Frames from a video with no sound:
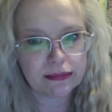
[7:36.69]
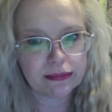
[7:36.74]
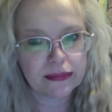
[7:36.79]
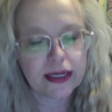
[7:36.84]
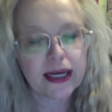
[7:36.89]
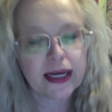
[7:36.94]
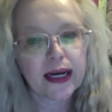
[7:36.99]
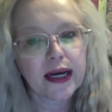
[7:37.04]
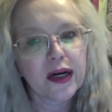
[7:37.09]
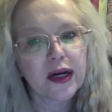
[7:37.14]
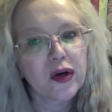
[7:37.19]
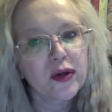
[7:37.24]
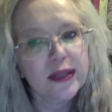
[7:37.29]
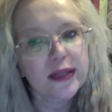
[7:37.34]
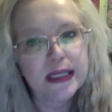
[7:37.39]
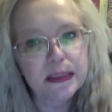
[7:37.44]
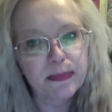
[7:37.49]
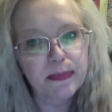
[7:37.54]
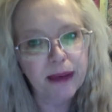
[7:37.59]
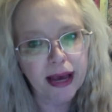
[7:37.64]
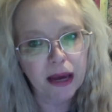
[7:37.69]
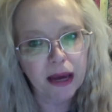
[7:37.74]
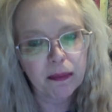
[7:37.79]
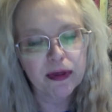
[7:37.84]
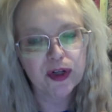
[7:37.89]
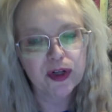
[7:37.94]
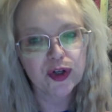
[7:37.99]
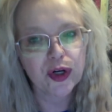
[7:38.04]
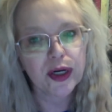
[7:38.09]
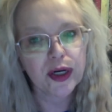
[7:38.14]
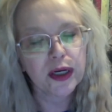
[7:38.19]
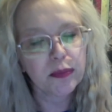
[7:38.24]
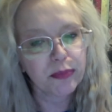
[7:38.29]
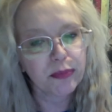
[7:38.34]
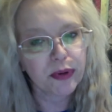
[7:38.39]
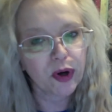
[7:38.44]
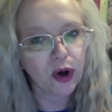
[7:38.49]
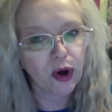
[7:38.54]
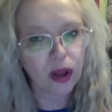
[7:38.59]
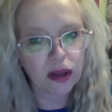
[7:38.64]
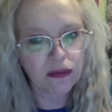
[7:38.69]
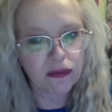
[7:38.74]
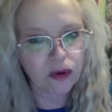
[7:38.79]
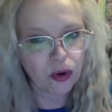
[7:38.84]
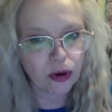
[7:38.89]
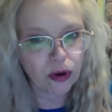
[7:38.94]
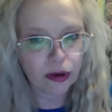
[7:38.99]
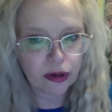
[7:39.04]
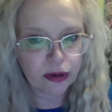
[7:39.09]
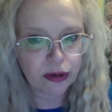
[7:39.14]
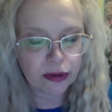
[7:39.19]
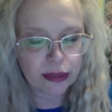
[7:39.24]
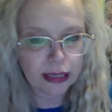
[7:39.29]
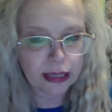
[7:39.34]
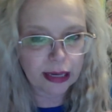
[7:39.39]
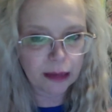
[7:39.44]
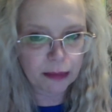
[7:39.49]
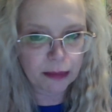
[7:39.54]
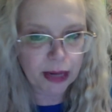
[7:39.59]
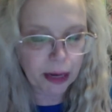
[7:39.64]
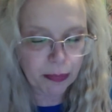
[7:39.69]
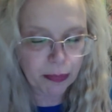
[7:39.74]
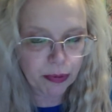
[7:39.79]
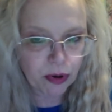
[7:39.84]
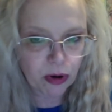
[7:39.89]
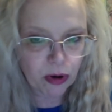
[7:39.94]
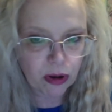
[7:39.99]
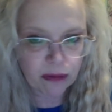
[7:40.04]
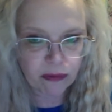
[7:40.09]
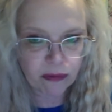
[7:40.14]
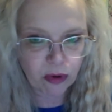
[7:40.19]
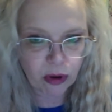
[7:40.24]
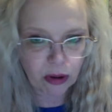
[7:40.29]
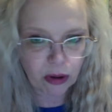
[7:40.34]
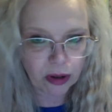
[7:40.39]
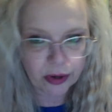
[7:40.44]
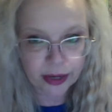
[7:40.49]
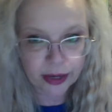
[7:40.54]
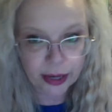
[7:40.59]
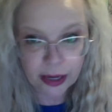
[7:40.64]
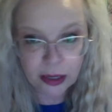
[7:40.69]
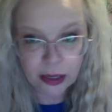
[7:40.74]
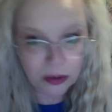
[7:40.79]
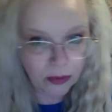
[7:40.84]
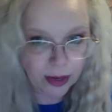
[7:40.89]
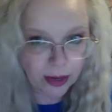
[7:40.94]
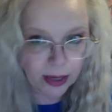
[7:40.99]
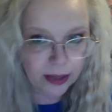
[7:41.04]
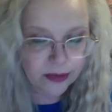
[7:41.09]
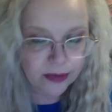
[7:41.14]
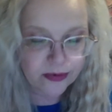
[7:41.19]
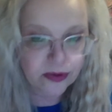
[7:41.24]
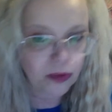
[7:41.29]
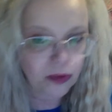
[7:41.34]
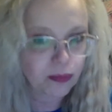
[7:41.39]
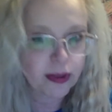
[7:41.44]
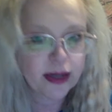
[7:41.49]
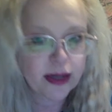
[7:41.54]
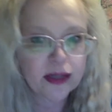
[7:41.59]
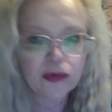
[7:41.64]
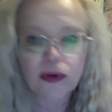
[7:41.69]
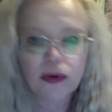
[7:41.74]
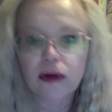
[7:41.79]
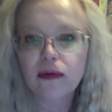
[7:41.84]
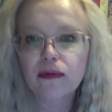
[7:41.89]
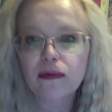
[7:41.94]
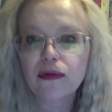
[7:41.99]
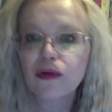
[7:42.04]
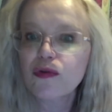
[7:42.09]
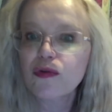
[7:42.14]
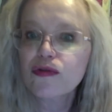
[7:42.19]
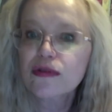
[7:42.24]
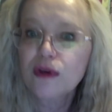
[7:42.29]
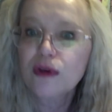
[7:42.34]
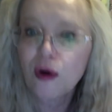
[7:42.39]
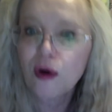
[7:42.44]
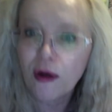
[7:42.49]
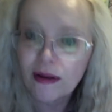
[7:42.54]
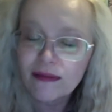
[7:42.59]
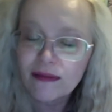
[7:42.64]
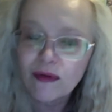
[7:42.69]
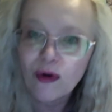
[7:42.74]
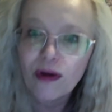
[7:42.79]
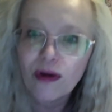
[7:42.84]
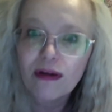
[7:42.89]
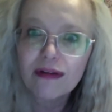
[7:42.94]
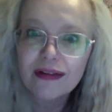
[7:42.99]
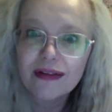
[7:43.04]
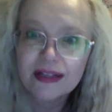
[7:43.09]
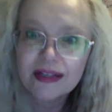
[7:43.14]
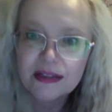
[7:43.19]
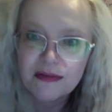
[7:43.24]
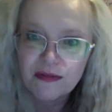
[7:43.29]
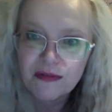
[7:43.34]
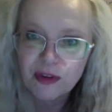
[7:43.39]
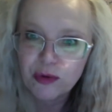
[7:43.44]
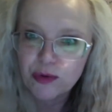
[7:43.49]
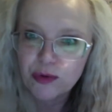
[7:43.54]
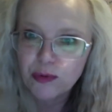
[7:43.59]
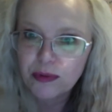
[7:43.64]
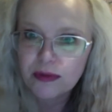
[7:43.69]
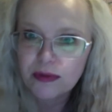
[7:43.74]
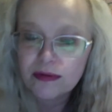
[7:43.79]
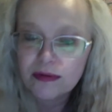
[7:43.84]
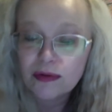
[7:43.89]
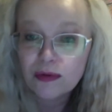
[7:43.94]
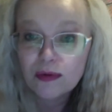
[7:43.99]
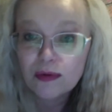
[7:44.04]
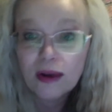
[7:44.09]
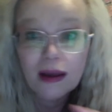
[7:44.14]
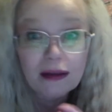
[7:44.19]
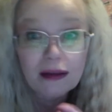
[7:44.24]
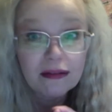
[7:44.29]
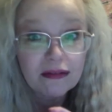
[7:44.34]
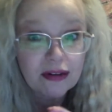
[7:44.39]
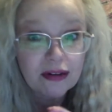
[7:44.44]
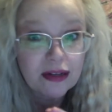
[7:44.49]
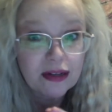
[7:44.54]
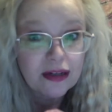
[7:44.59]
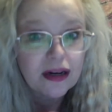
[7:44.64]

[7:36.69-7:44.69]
And I know that's bad, but you're going to put olive oil on. I mean, I put olive oil on it anyway, so might as well use the olive oil that's infused with the tuna, right?